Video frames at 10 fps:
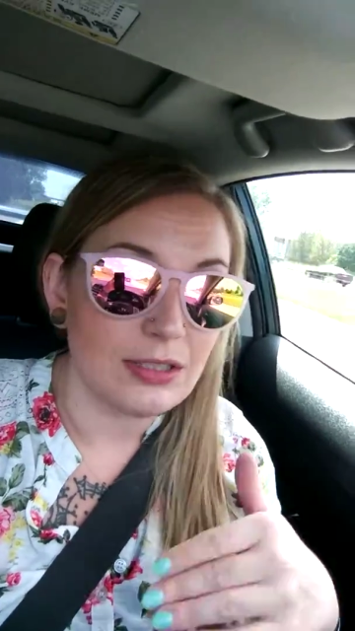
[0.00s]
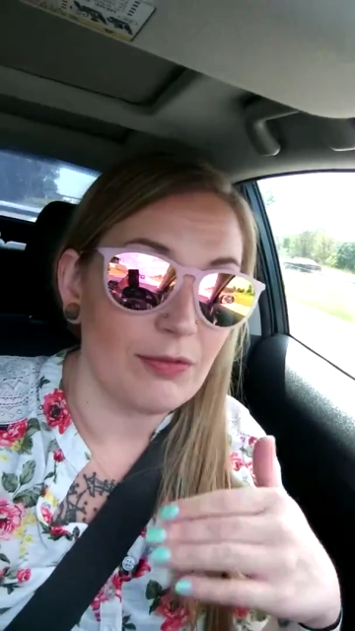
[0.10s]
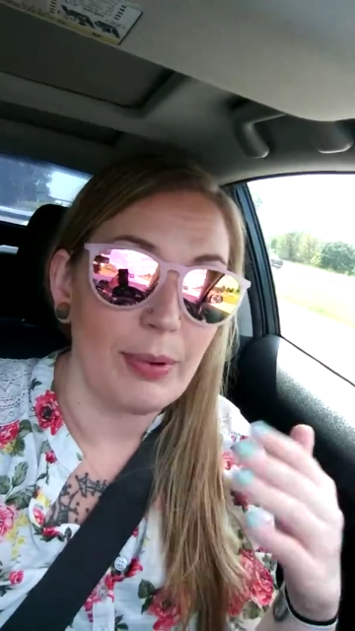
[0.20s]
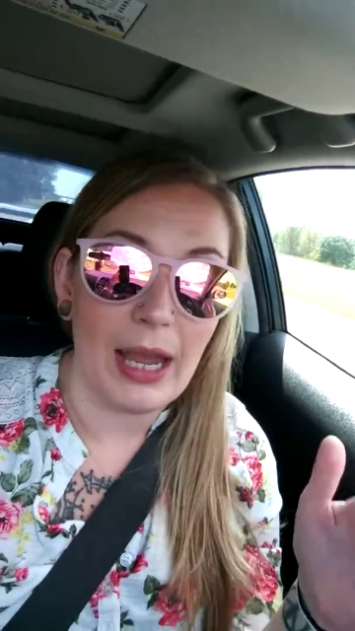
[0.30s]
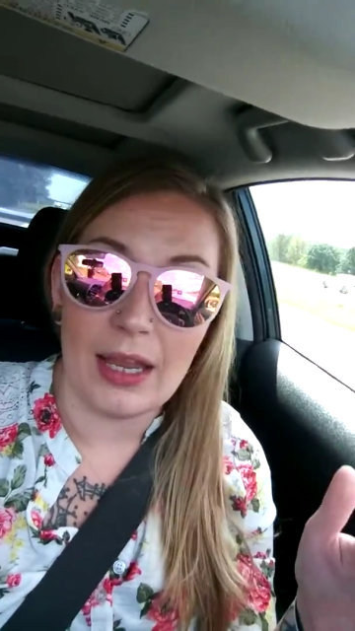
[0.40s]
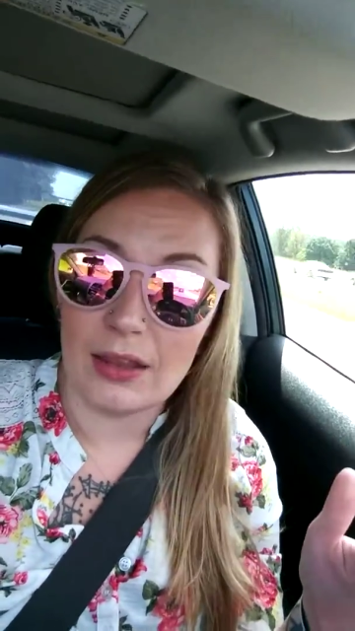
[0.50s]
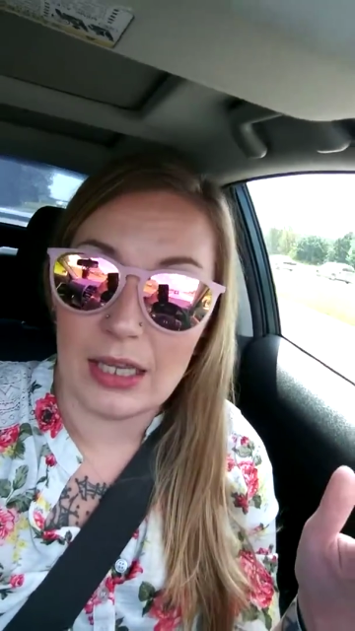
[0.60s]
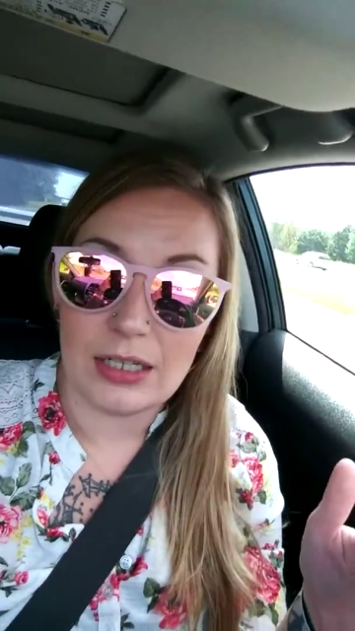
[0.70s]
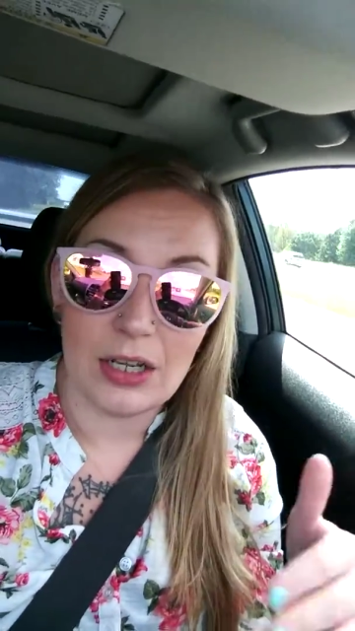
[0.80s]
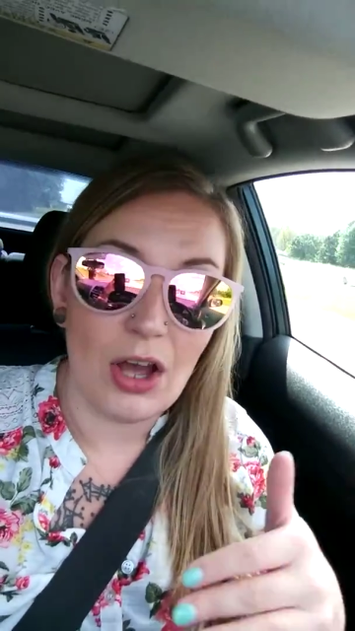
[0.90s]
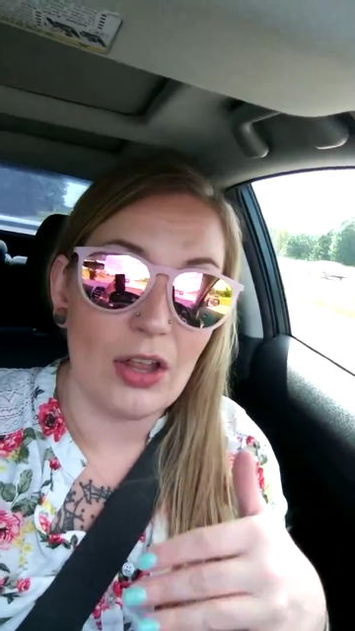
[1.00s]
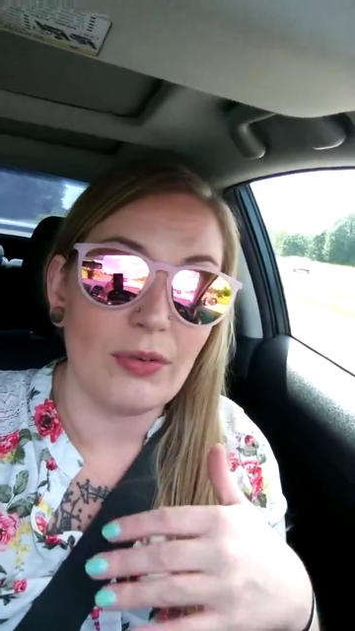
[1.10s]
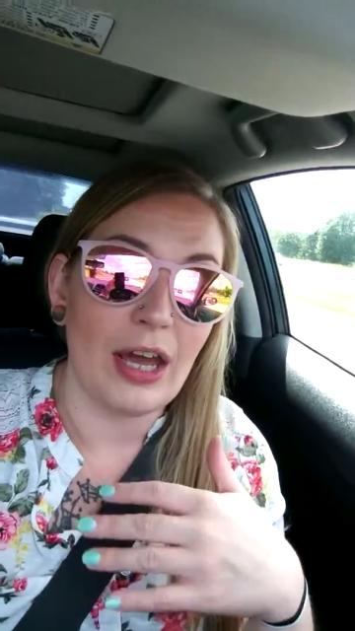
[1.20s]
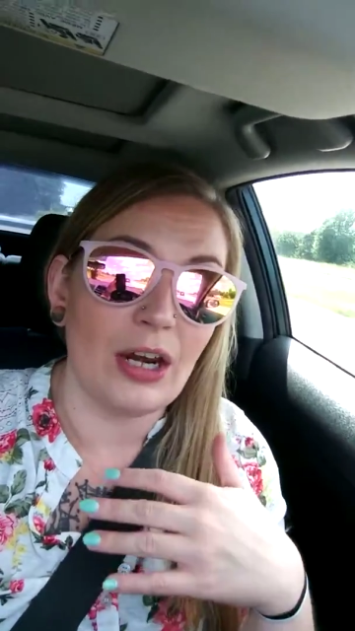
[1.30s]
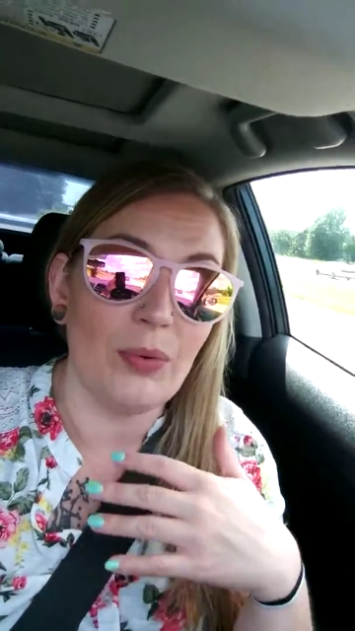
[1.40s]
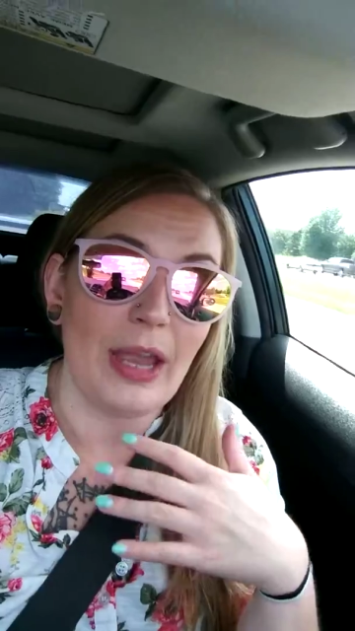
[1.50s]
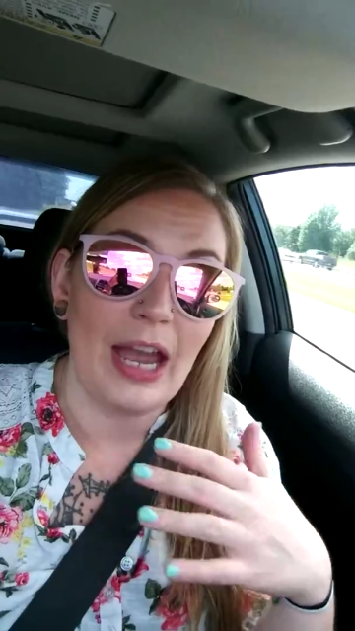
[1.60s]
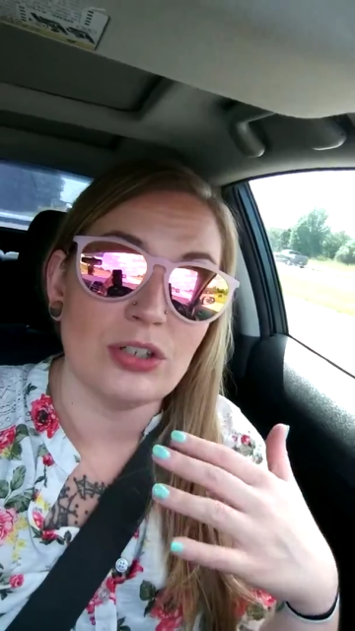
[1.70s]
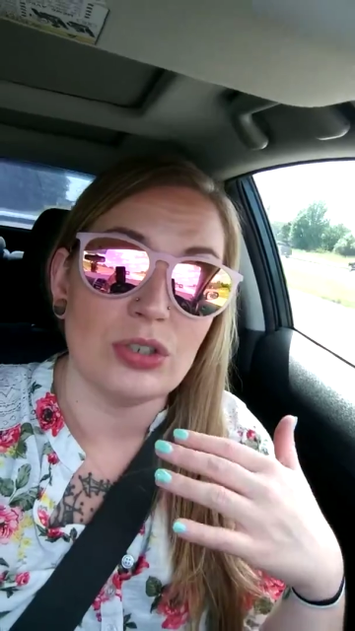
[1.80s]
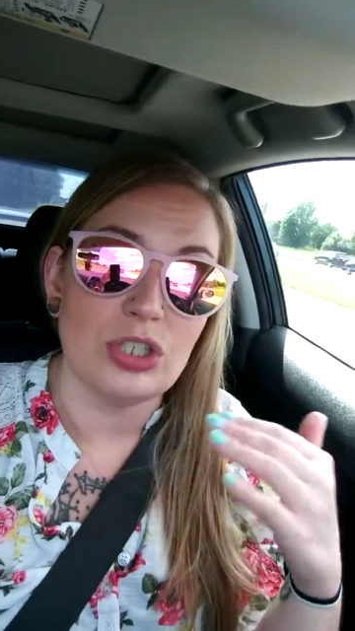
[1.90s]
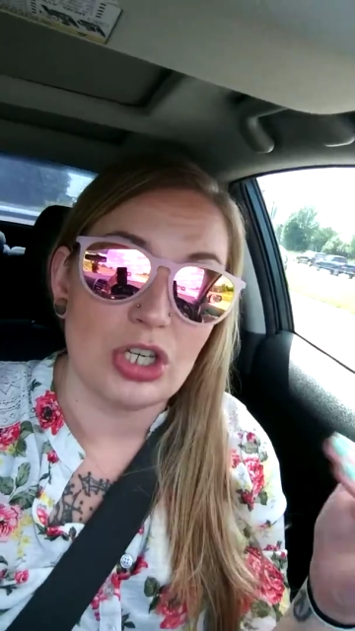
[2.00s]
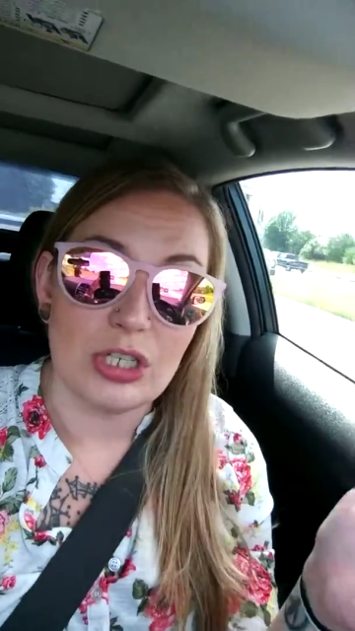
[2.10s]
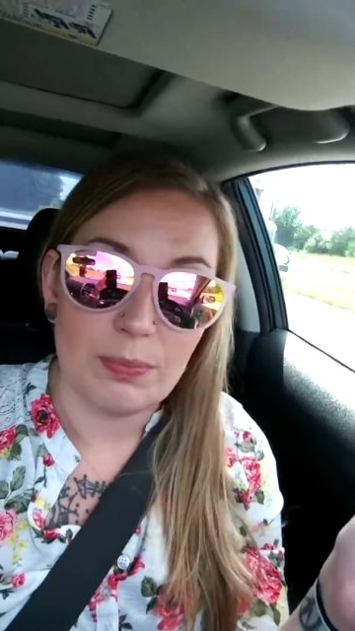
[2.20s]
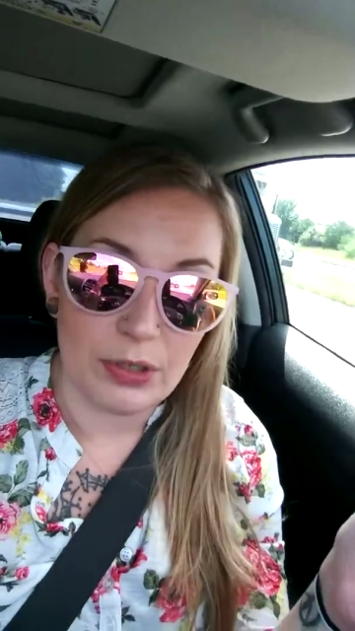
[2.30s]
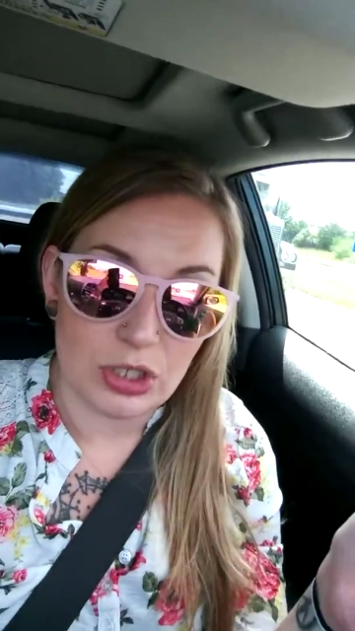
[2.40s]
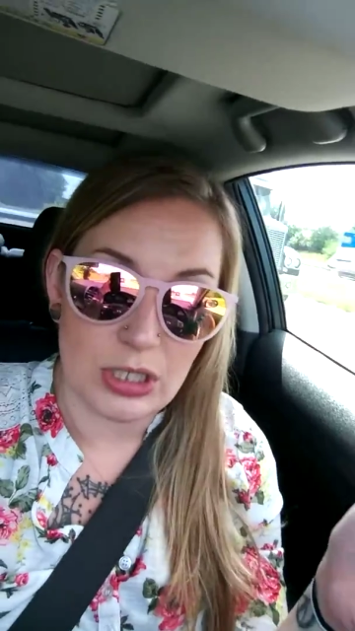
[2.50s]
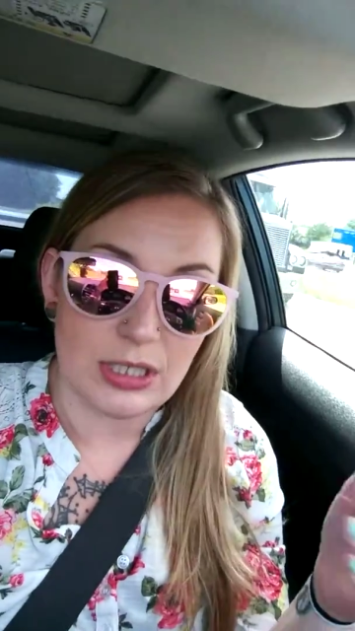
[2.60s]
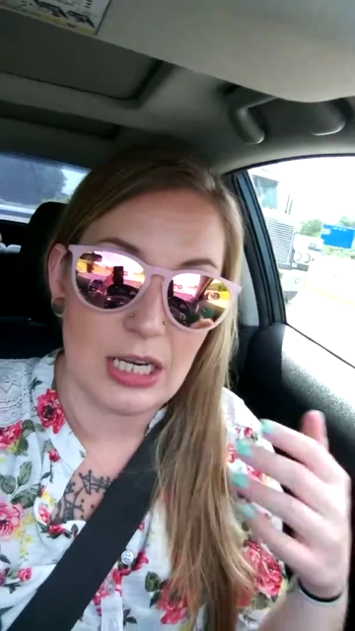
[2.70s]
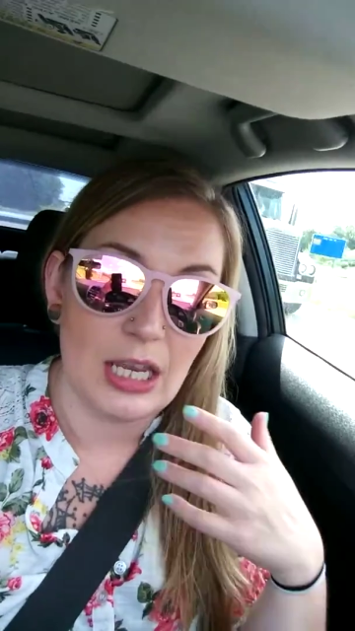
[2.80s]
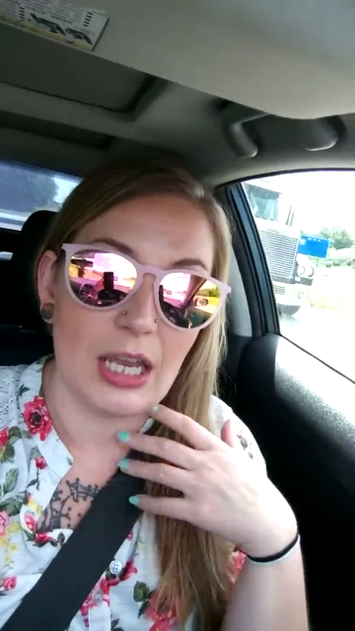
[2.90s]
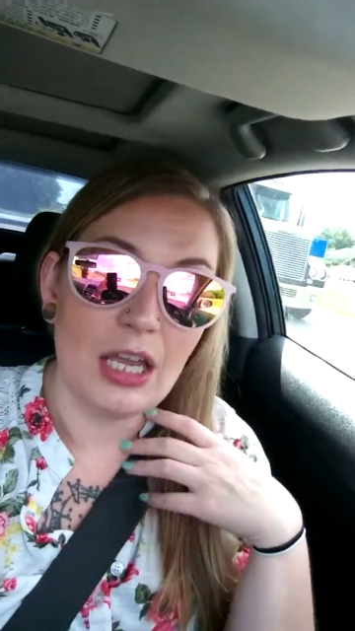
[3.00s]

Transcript: of buying land in Colorado. We actually just purchased it.